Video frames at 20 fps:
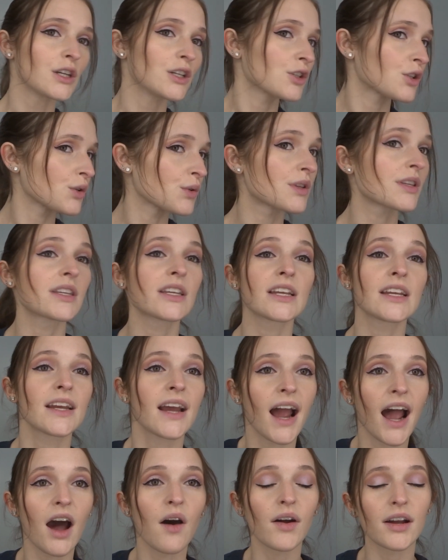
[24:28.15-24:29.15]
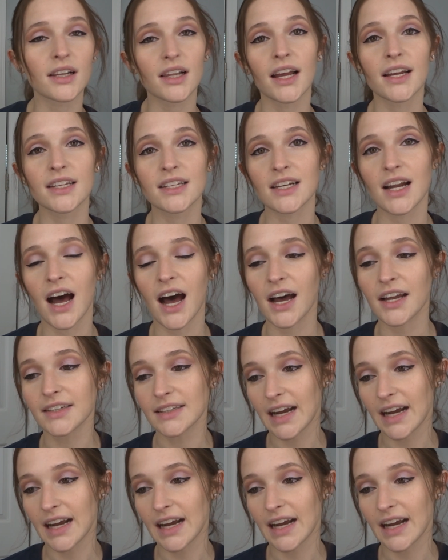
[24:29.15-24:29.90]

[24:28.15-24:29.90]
to see how I liked it on.